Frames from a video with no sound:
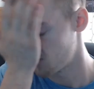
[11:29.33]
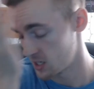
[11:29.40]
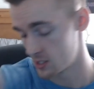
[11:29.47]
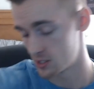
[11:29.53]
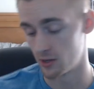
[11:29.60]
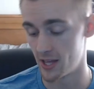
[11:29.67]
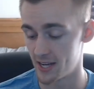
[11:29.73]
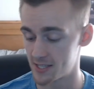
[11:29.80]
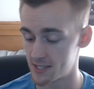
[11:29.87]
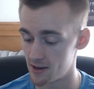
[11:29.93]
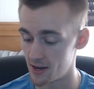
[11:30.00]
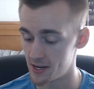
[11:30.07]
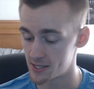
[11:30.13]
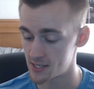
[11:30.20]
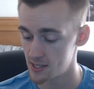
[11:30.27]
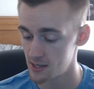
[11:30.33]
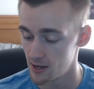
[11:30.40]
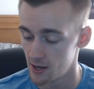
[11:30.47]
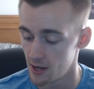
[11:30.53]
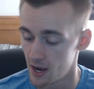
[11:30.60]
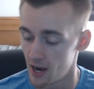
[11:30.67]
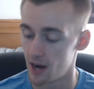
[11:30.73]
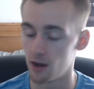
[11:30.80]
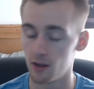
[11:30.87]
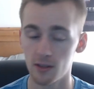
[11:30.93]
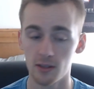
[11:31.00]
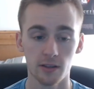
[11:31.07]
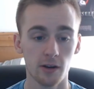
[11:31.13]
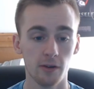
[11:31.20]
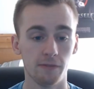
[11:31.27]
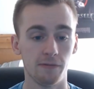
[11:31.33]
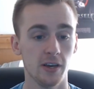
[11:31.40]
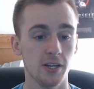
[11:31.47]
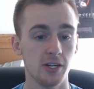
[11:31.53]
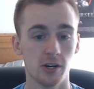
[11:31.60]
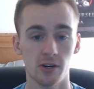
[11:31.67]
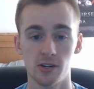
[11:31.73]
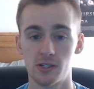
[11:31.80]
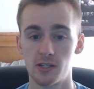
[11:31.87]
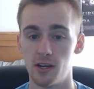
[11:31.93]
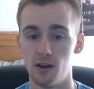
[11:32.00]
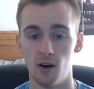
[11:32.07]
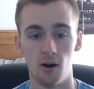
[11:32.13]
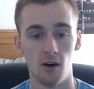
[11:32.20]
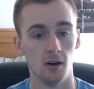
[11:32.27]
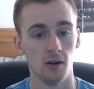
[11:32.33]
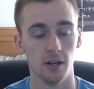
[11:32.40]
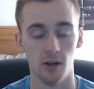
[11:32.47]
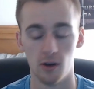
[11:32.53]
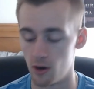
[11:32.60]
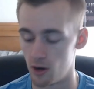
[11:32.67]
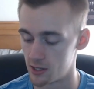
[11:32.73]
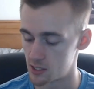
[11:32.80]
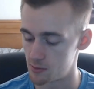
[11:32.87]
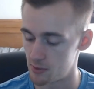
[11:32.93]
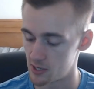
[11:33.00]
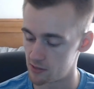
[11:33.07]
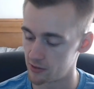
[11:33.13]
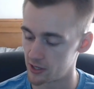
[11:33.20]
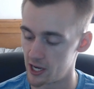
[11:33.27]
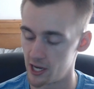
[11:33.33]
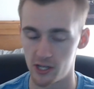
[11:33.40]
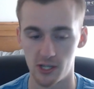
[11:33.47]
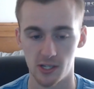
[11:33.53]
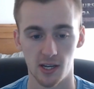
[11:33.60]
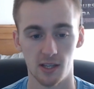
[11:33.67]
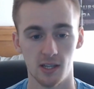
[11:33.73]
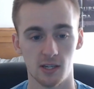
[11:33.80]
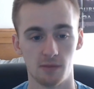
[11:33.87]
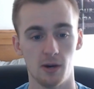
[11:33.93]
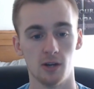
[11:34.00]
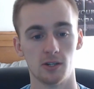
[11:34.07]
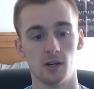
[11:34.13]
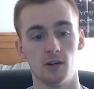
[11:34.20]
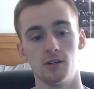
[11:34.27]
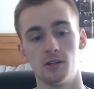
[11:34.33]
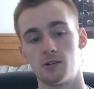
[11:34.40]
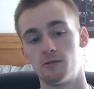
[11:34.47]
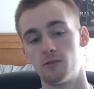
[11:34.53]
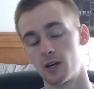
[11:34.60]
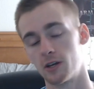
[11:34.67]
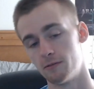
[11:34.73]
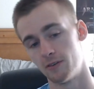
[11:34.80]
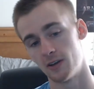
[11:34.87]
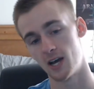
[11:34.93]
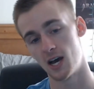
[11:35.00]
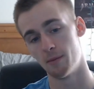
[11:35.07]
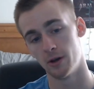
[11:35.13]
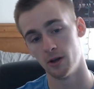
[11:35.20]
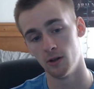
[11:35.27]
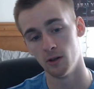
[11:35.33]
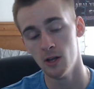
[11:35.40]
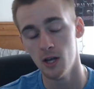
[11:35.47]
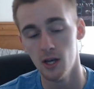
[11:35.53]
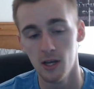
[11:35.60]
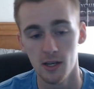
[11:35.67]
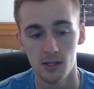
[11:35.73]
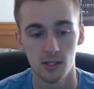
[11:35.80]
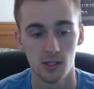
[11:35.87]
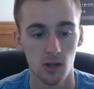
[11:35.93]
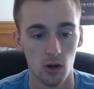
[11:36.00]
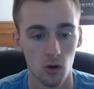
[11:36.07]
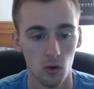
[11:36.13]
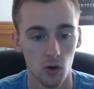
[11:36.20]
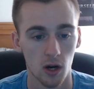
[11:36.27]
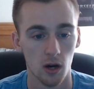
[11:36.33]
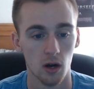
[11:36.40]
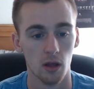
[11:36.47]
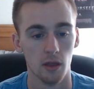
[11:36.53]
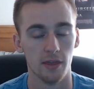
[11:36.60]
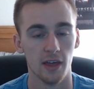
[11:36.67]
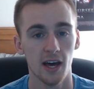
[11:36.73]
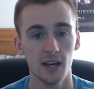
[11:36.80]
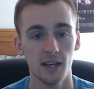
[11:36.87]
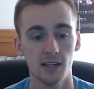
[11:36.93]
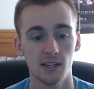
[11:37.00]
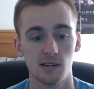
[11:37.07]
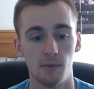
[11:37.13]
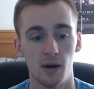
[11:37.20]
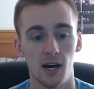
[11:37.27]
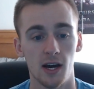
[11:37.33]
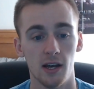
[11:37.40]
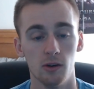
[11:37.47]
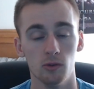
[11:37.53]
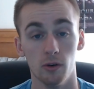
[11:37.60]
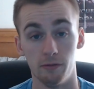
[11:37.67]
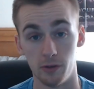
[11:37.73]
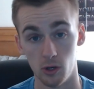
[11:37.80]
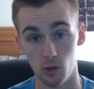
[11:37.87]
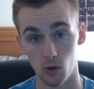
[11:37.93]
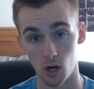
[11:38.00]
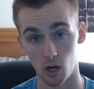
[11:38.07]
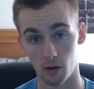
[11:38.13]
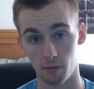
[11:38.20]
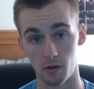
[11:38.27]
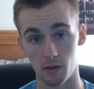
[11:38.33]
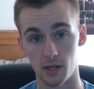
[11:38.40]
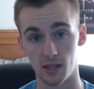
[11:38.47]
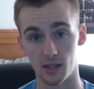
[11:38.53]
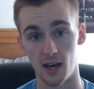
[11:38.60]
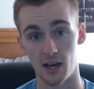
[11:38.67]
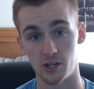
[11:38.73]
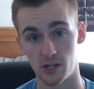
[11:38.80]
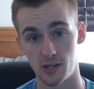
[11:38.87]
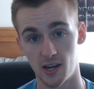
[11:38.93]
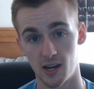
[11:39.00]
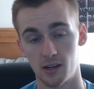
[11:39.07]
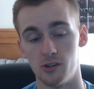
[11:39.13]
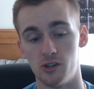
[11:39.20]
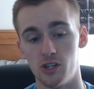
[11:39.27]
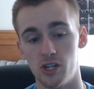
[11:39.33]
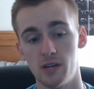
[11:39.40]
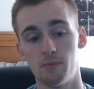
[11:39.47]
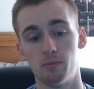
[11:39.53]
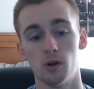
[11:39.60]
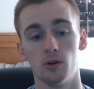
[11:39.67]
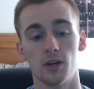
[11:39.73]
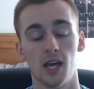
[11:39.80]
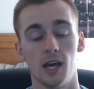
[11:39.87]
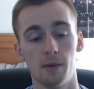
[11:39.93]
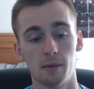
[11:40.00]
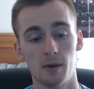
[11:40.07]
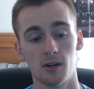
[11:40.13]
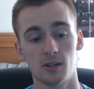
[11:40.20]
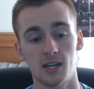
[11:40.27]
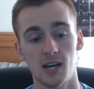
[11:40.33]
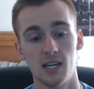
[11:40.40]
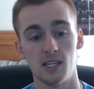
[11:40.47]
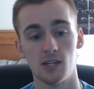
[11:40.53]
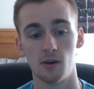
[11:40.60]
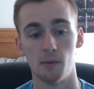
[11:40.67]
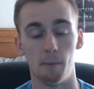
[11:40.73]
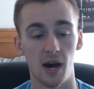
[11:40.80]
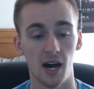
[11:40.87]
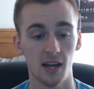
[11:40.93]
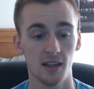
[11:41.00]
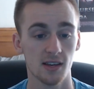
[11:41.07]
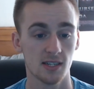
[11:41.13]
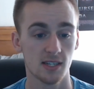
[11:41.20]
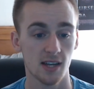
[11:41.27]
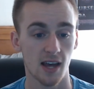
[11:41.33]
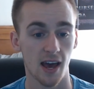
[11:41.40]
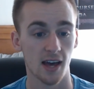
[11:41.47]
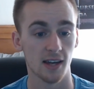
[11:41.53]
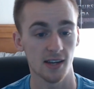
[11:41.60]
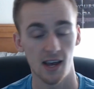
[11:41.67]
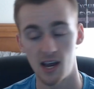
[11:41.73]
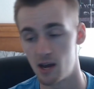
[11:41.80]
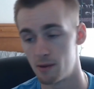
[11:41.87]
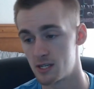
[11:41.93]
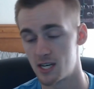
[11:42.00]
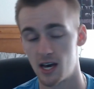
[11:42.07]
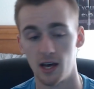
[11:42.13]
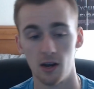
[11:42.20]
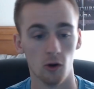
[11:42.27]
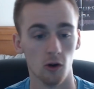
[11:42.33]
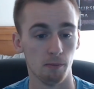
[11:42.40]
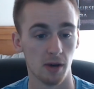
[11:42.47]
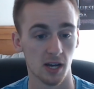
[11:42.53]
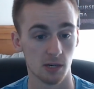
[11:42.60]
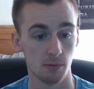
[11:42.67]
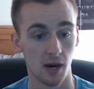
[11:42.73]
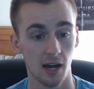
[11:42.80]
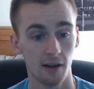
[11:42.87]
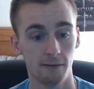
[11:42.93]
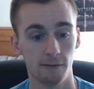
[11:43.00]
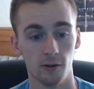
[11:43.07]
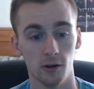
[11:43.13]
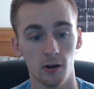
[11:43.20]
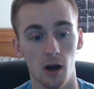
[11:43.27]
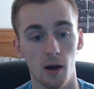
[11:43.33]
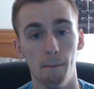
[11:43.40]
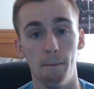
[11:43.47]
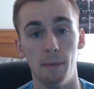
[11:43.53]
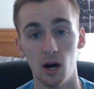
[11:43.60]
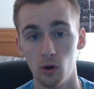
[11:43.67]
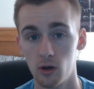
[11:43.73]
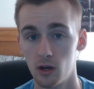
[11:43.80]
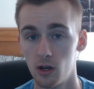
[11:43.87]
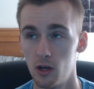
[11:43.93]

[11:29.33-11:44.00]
So that's nice. And all the little features and all the specifications on this mouse are just freaking phenomenal. So that is my review of the Logitech G Pro gaming mouse, guys. You can buy this at Amazon or Best Buy for about,